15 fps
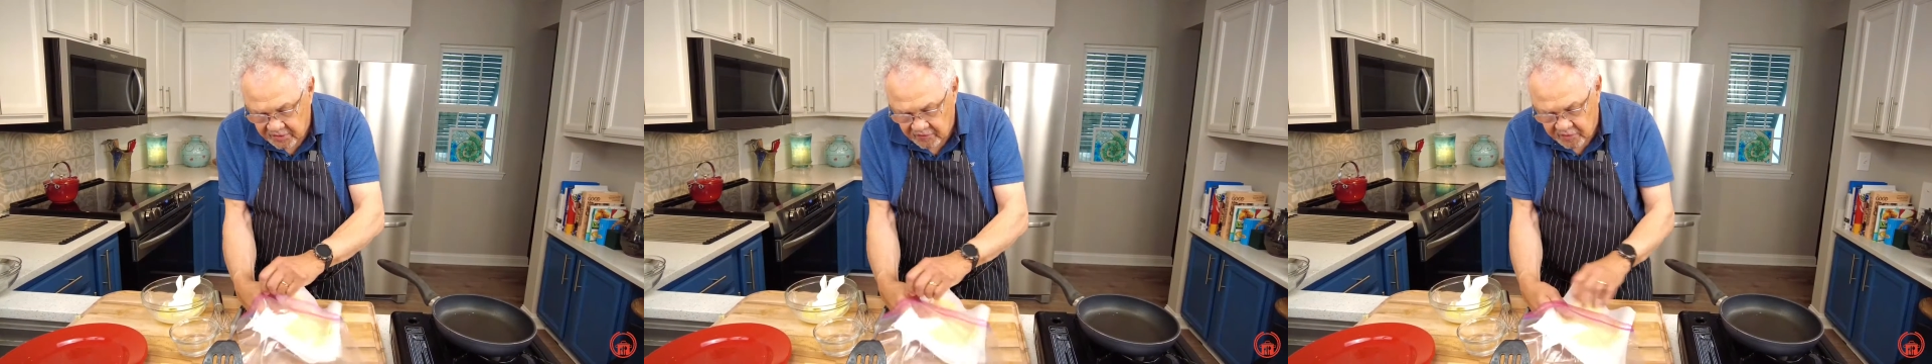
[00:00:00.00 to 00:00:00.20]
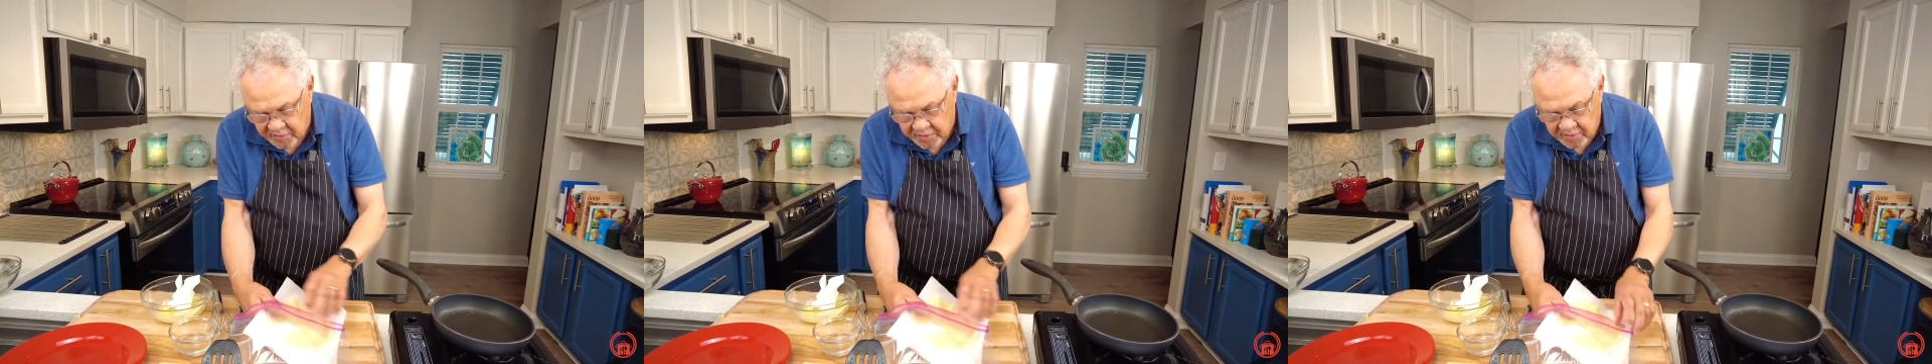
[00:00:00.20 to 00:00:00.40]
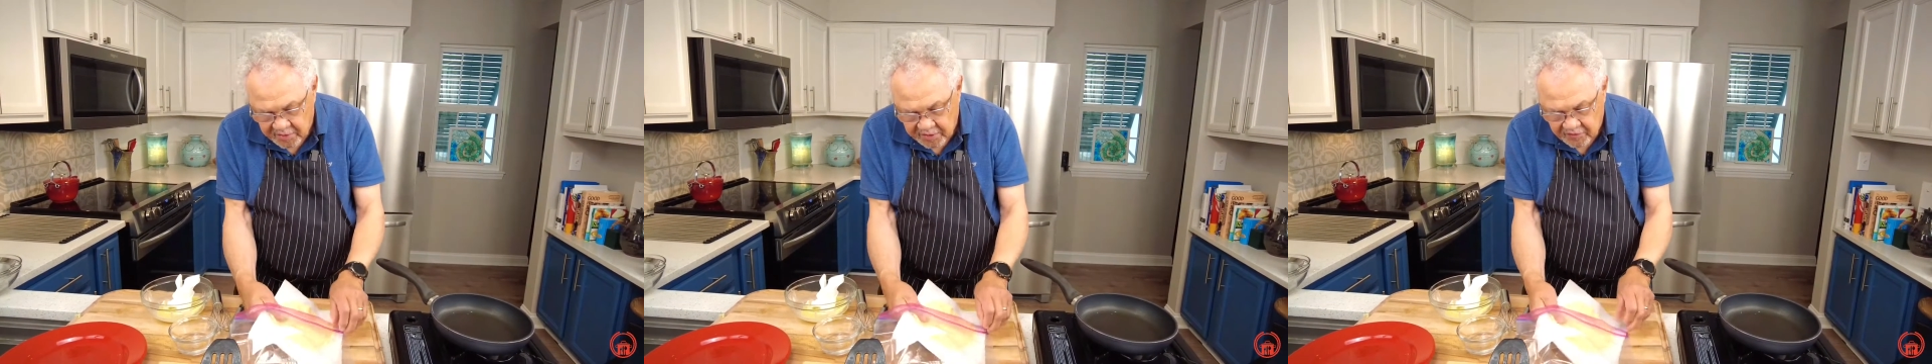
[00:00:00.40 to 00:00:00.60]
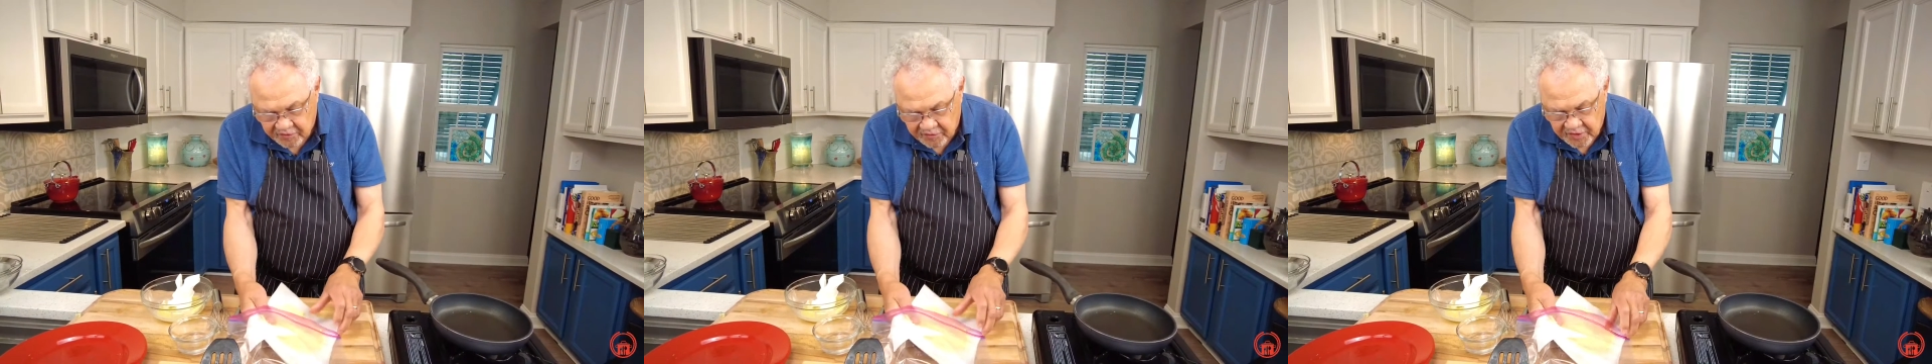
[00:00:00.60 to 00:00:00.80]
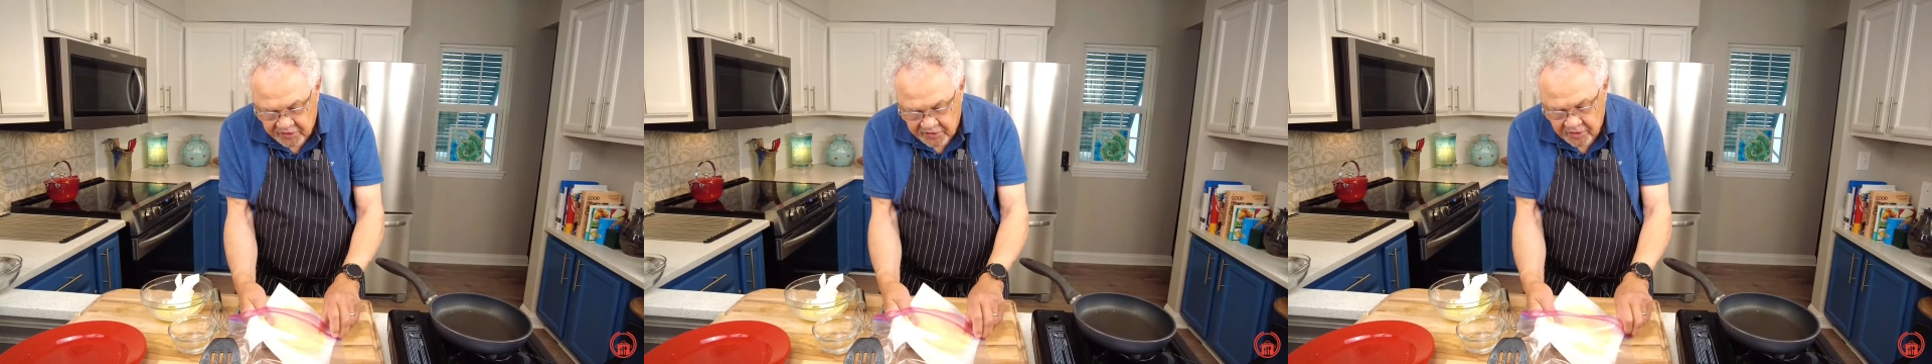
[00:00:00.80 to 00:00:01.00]
if you put them in the
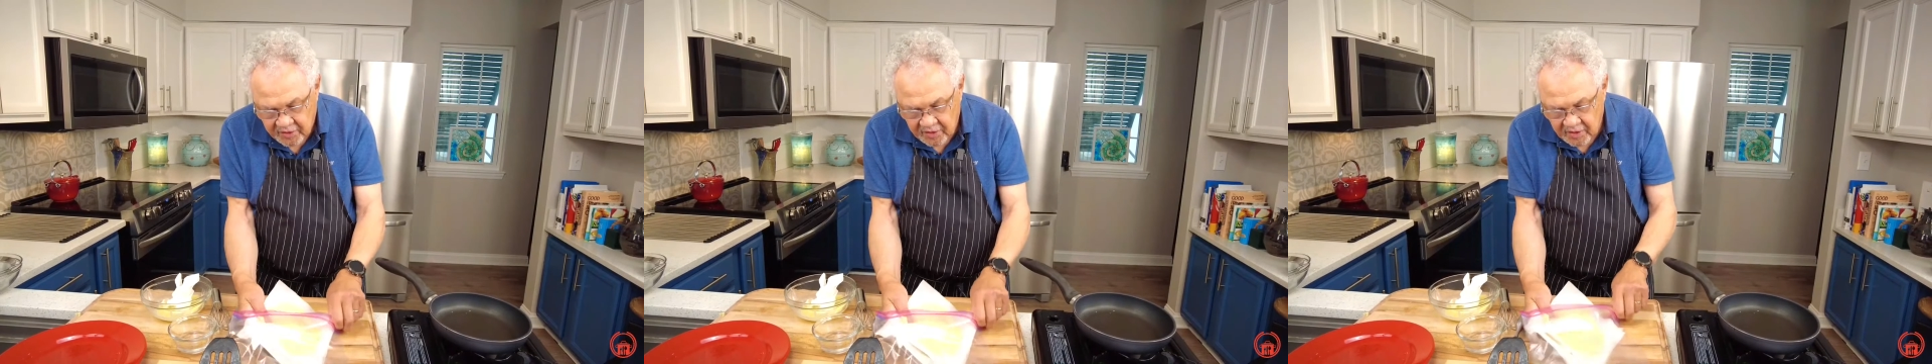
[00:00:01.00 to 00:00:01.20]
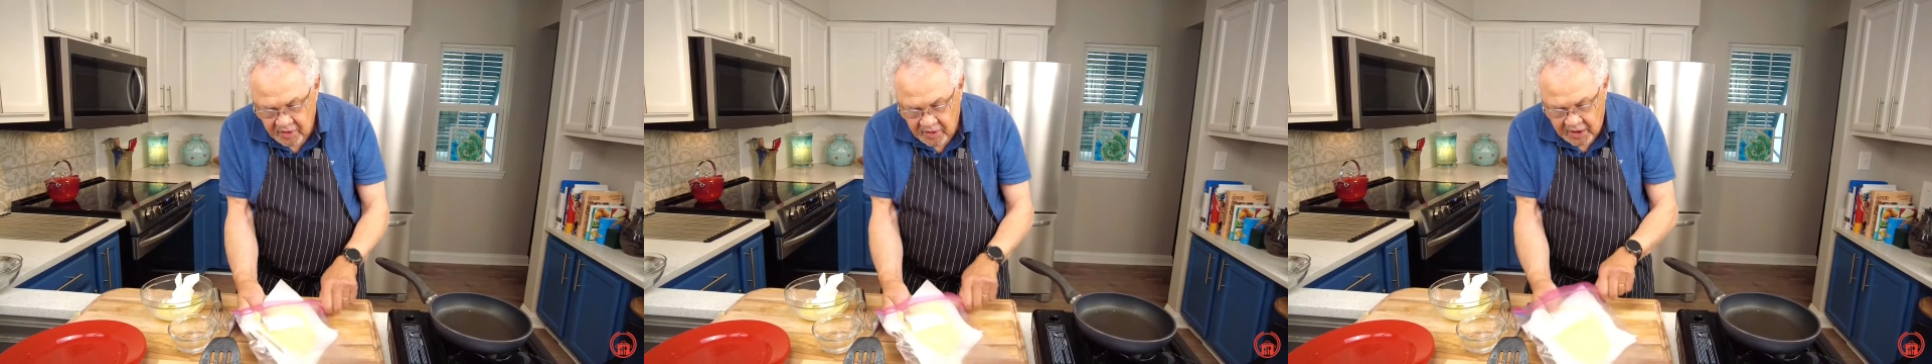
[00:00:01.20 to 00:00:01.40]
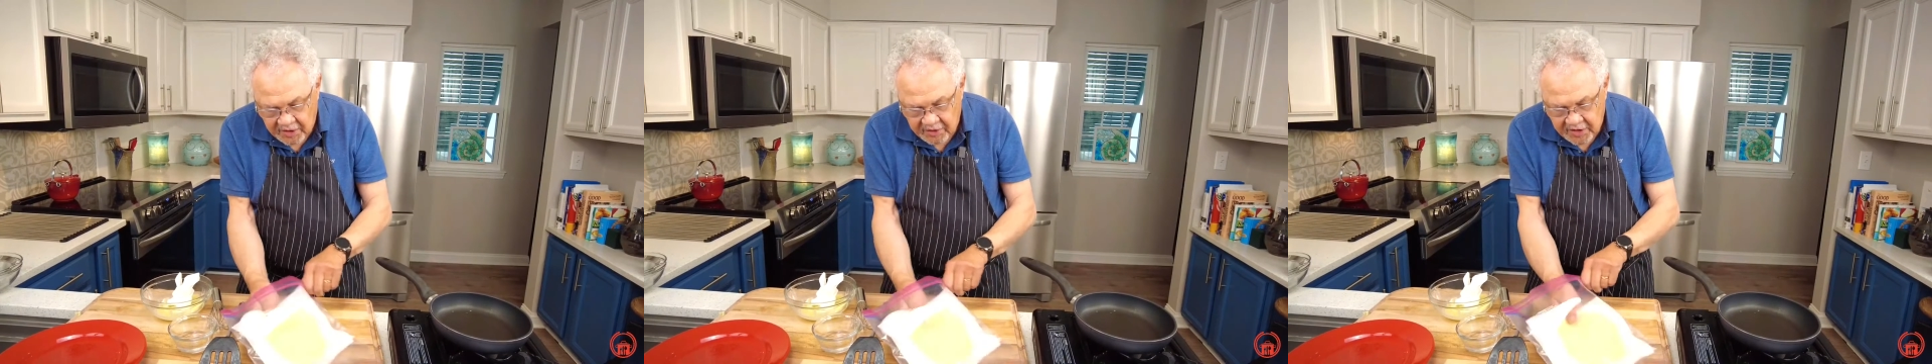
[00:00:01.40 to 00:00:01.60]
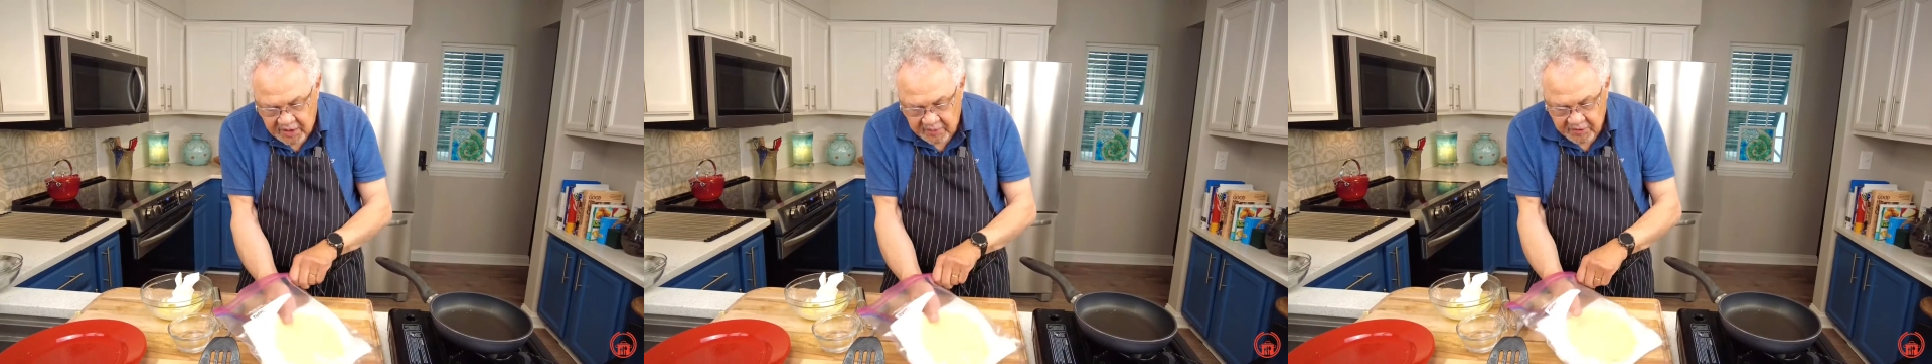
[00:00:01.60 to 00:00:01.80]
freezer and you keep